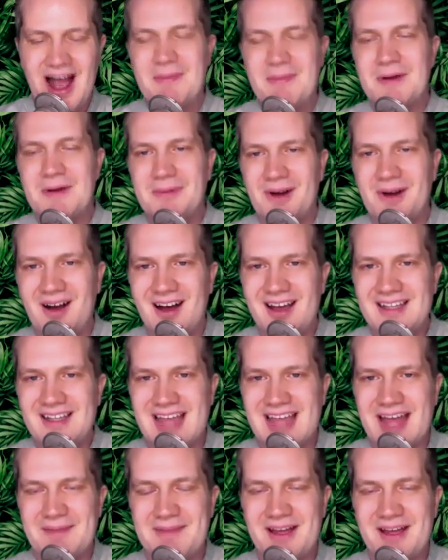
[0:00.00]
I'm going to
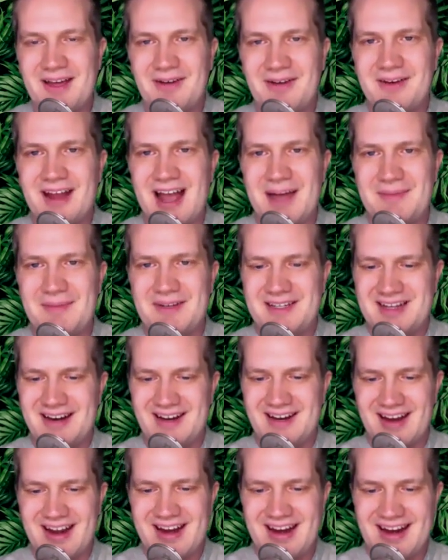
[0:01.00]
pause, add my own
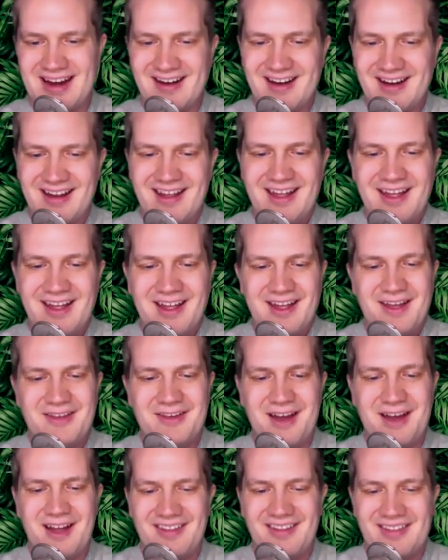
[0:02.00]
commentary in here.
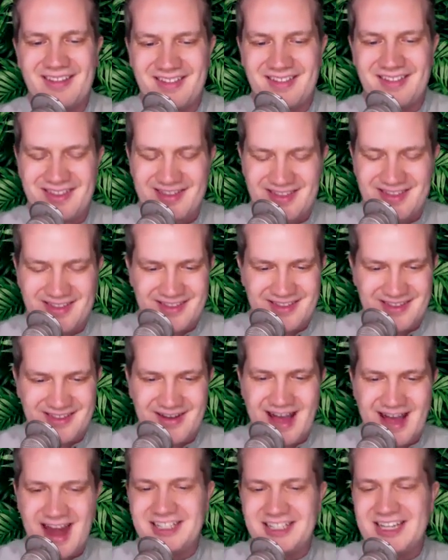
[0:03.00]
Y'all,
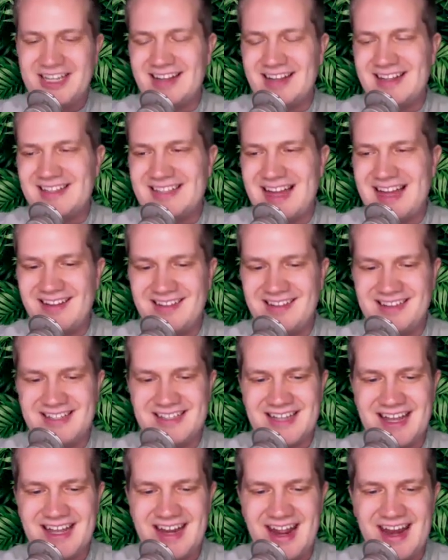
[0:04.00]
you got to check this out.
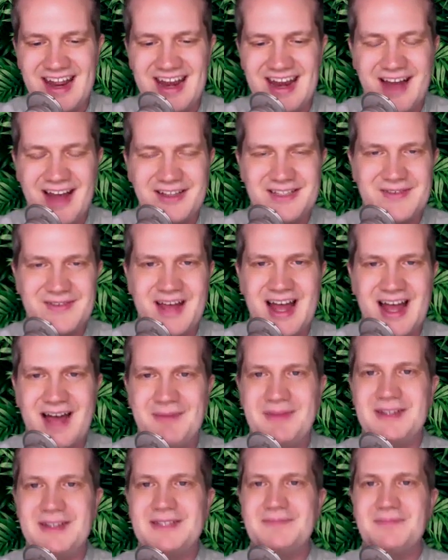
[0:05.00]
This Canadian House of
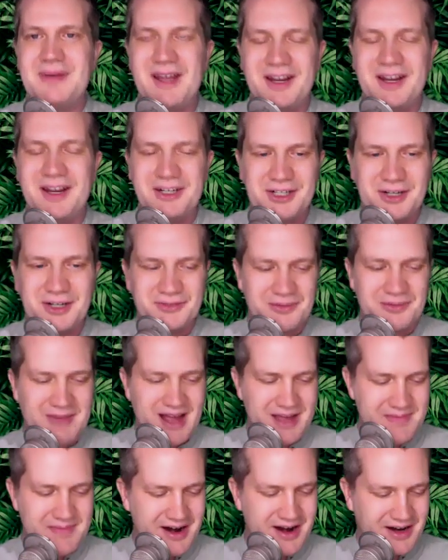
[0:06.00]
Commons picture for
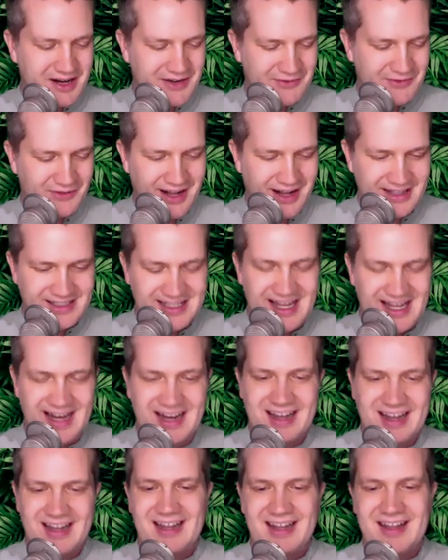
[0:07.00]
my American friends,
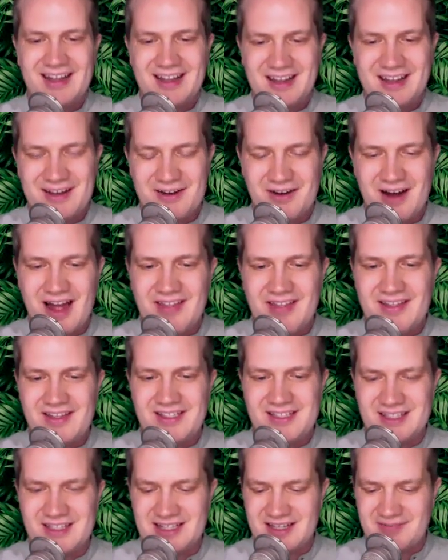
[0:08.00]
like you're on
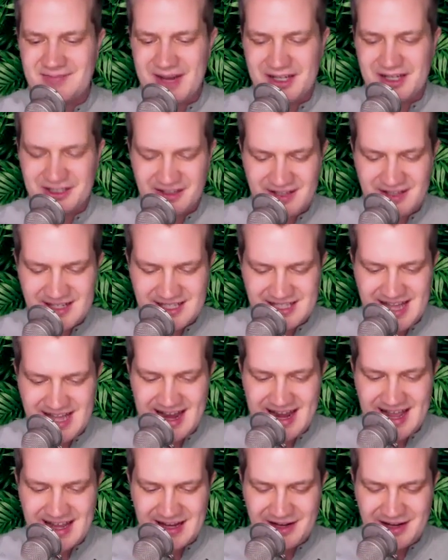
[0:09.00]
the picture of the
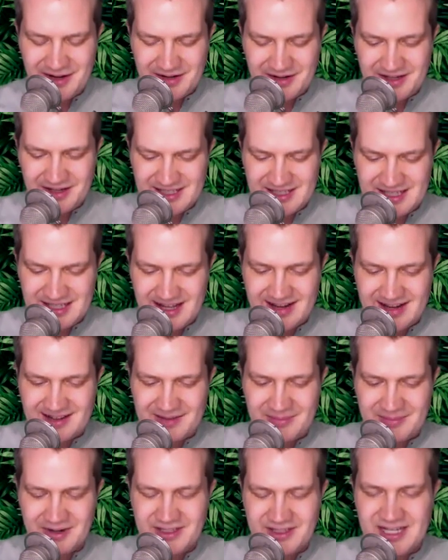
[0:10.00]
Senate, and you see like
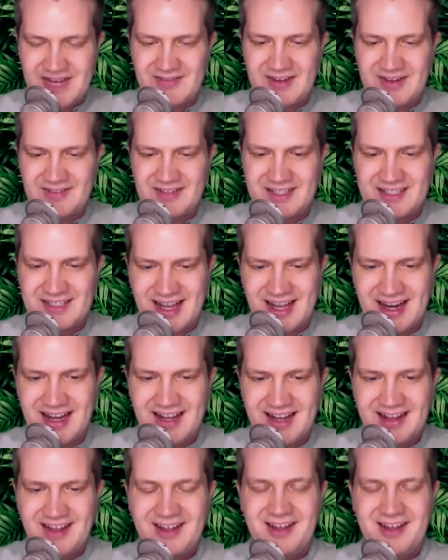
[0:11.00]
the bird's eye view of the Senate.